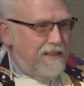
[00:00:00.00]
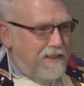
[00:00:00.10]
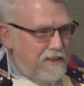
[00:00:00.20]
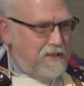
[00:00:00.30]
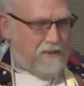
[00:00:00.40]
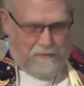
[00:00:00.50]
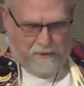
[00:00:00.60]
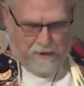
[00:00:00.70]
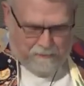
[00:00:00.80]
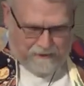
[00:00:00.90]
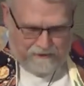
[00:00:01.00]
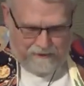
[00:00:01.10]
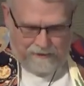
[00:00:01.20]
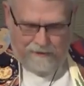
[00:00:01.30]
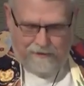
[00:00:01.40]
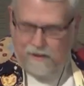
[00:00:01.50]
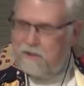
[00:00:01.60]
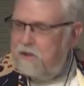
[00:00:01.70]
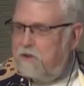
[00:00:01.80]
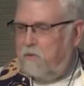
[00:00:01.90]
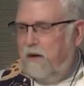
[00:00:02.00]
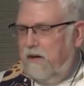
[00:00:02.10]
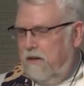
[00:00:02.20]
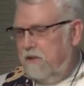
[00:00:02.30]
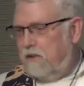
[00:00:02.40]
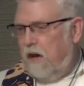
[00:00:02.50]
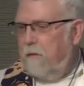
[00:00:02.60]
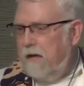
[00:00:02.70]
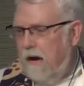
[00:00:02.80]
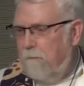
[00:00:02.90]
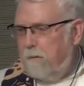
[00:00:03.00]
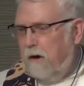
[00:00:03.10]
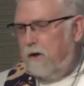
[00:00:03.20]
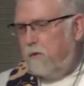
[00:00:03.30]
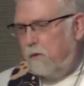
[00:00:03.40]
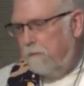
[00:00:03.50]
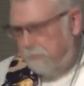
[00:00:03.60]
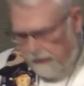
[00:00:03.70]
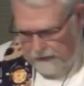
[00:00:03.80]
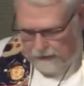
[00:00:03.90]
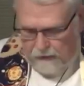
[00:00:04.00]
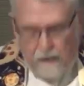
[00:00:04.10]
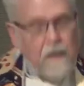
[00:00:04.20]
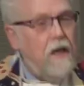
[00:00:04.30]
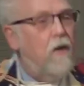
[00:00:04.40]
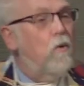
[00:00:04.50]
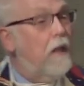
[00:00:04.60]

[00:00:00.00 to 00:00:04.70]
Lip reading: this is the moment. This is where his coming out party will be. He will